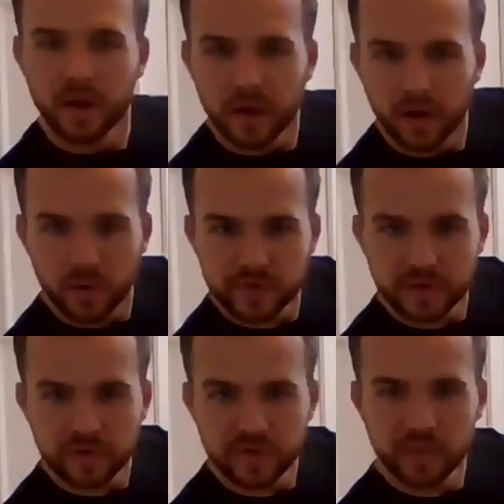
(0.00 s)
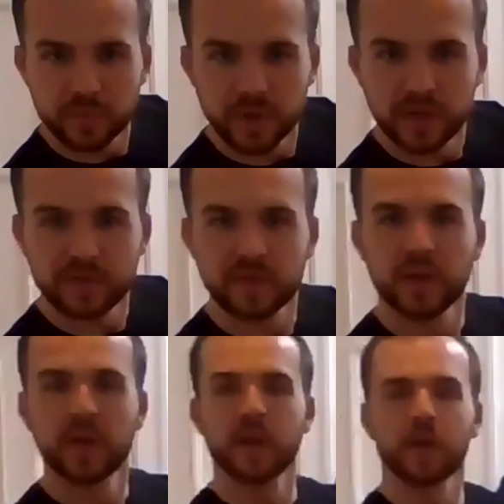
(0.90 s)
always at the same place.
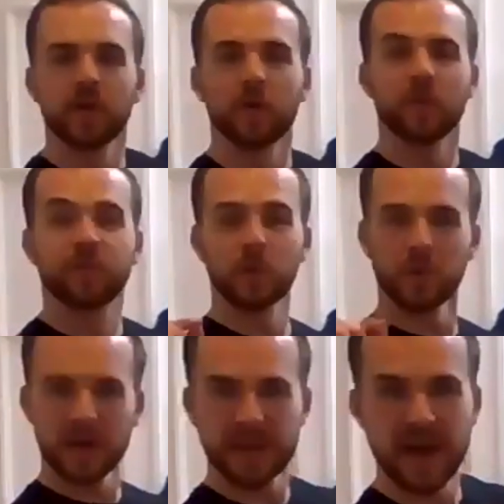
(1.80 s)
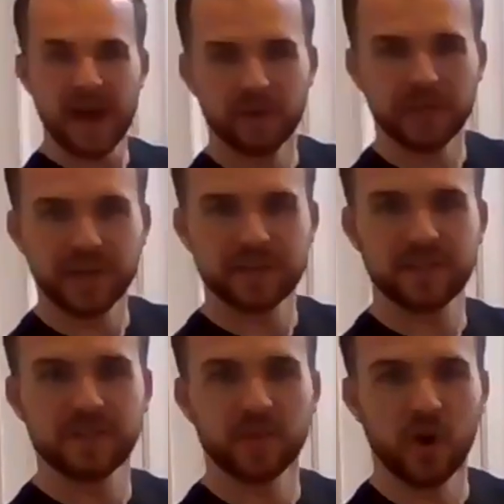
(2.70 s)
For right now, the ictus
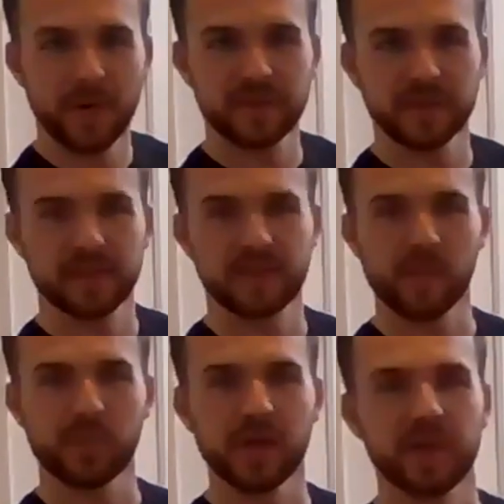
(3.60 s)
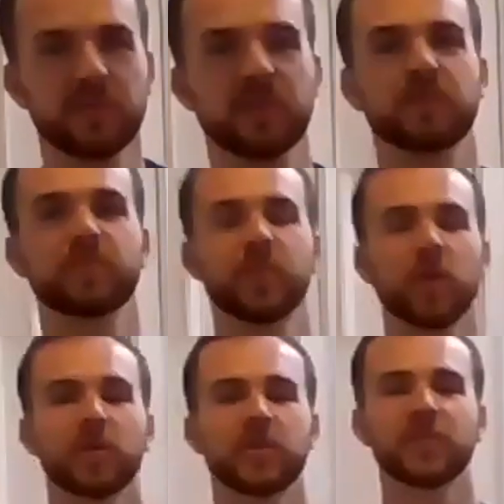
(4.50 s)
is always at the same place. There
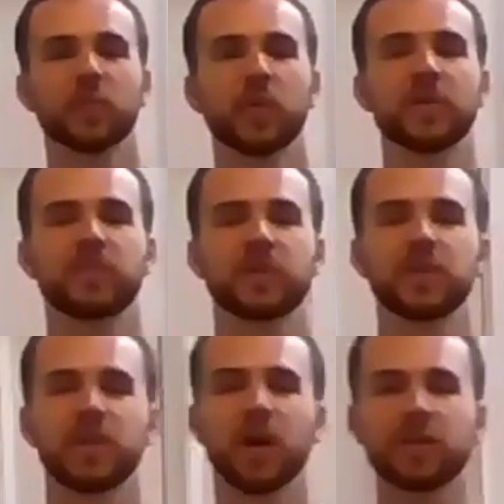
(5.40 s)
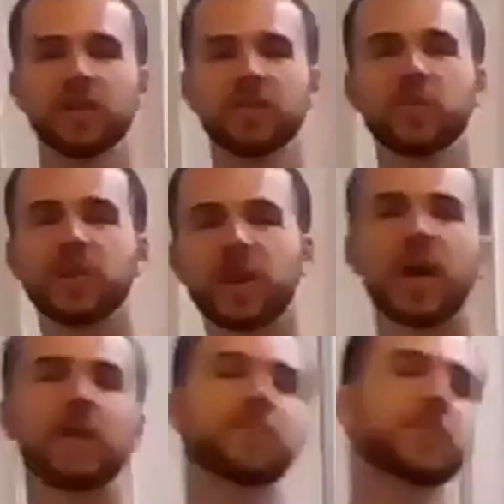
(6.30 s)
are different ways to conduct, and you can
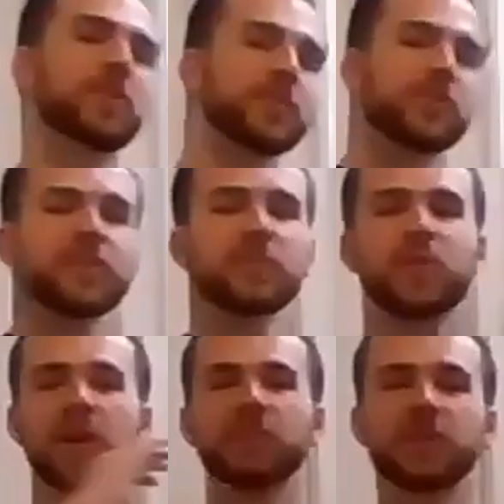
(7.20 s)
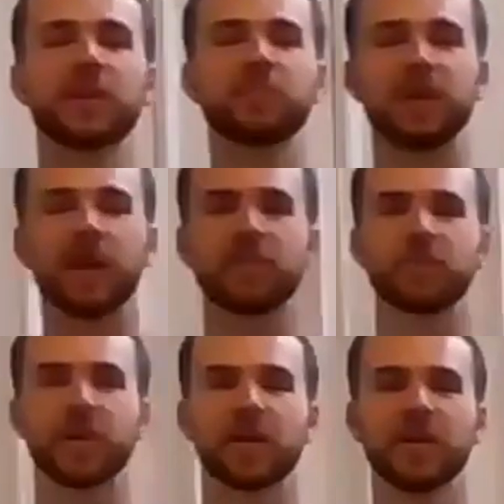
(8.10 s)
add flourishes and whatever, and it can be
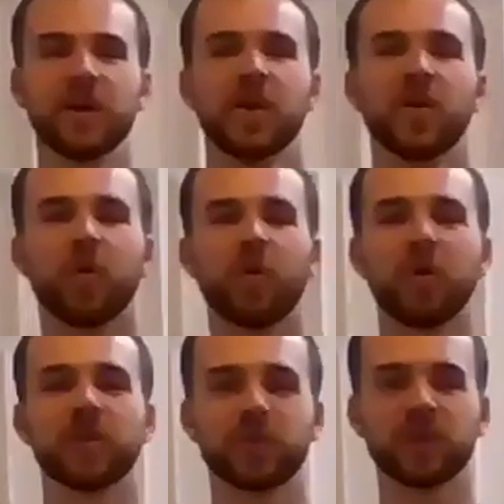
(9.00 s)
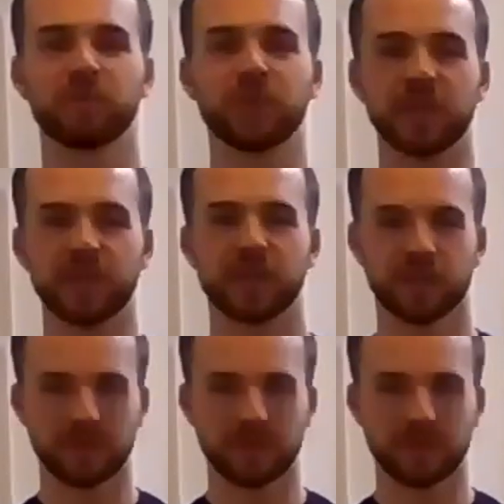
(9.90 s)
everywhere. Or you can be,